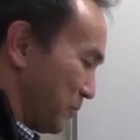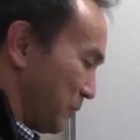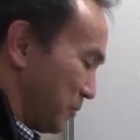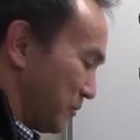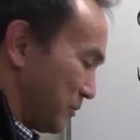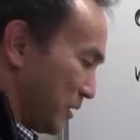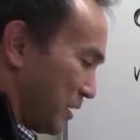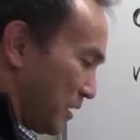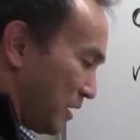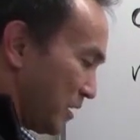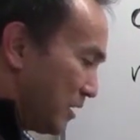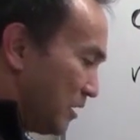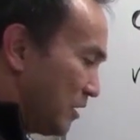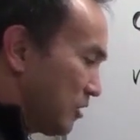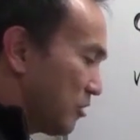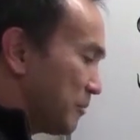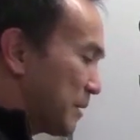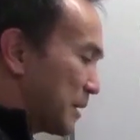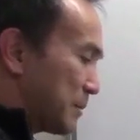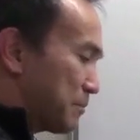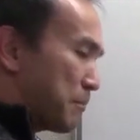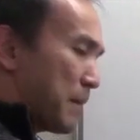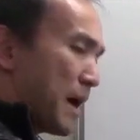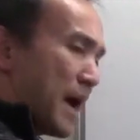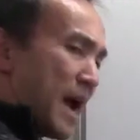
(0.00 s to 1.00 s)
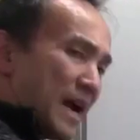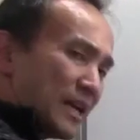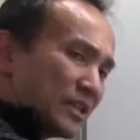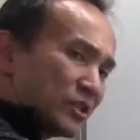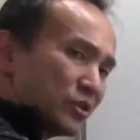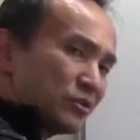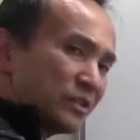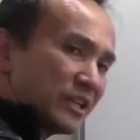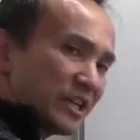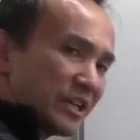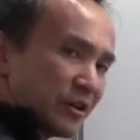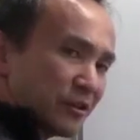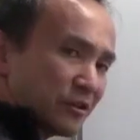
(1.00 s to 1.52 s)
little bit back to
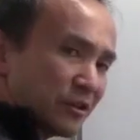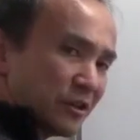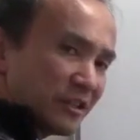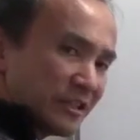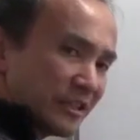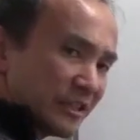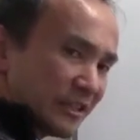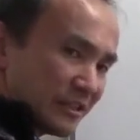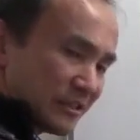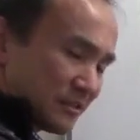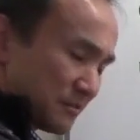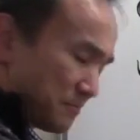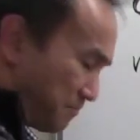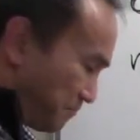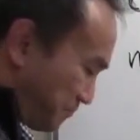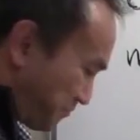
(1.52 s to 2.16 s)
the earlier